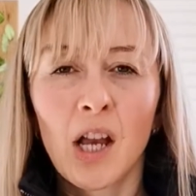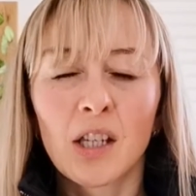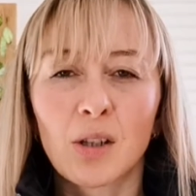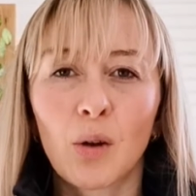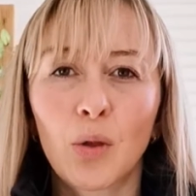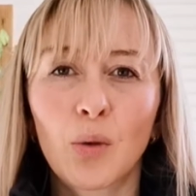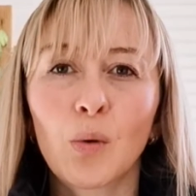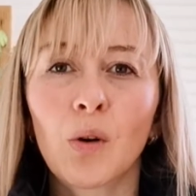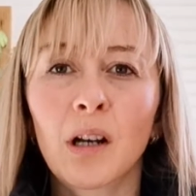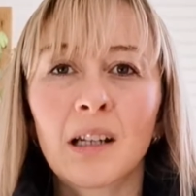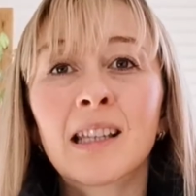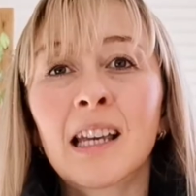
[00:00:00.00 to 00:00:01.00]
So
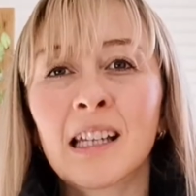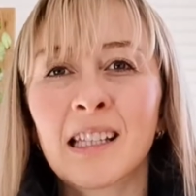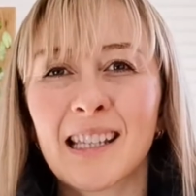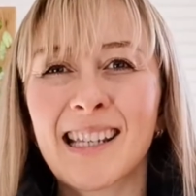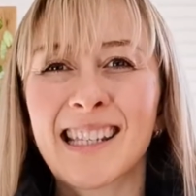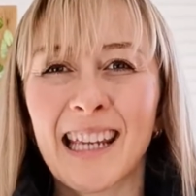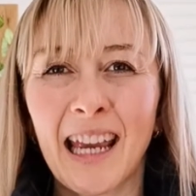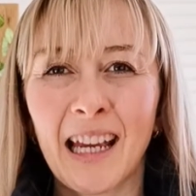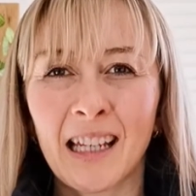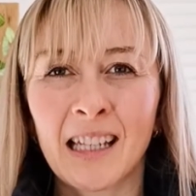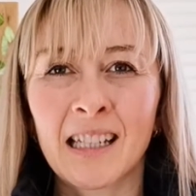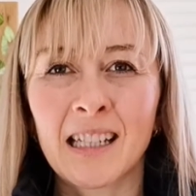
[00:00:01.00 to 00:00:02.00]
that's the
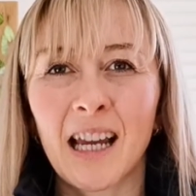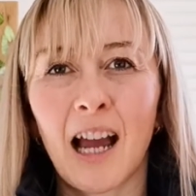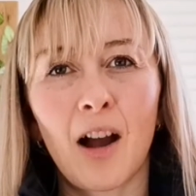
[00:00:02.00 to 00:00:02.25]
second